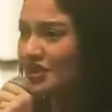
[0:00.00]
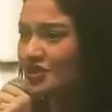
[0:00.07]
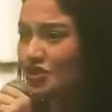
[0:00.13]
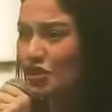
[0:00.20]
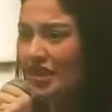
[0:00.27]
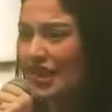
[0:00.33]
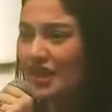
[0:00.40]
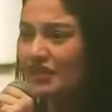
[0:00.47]
that
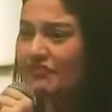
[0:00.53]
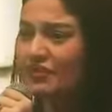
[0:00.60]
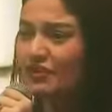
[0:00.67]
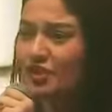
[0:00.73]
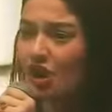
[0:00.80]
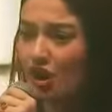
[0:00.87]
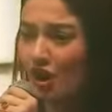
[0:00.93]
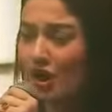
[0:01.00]
your life
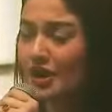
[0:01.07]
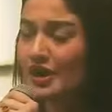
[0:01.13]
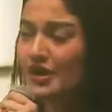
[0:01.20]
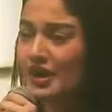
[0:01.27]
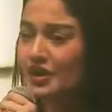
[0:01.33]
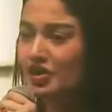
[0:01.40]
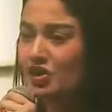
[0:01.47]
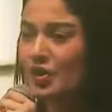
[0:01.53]
is
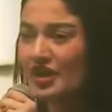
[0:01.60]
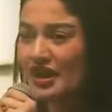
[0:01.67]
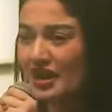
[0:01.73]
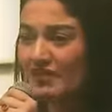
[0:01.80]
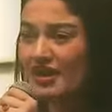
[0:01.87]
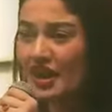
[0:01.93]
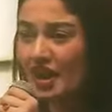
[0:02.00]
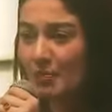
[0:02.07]
hard and you're
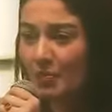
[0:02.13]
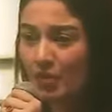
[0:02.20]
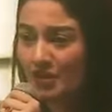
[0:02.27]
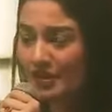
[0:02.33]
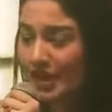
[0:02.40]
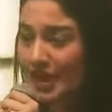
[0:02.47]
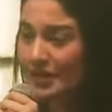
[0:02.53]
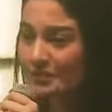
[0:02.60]
giving up
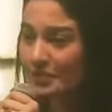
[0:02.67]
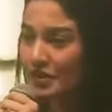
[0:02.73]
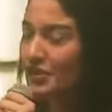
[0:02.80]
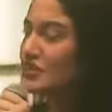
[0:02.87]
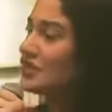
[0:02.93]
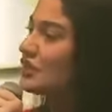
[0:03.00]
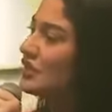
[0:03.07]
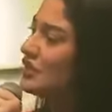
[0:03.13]
on that
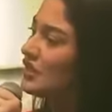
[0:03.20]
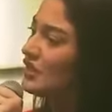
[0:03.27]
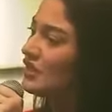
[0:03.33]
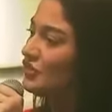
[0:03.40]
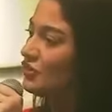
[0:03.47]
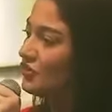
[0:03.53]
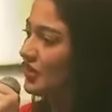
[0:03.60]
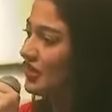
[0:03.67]
because
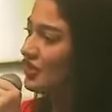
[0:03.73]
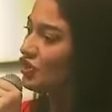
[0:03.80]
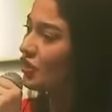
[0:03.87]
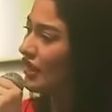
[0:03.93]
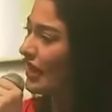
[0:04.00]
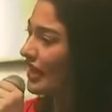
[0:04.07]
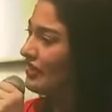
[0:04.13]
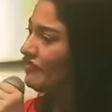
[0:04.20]
you think
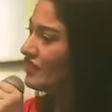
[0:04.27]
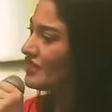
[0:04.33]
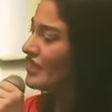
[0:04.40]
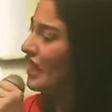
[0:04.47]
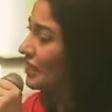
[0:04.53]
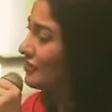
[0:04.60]
your life is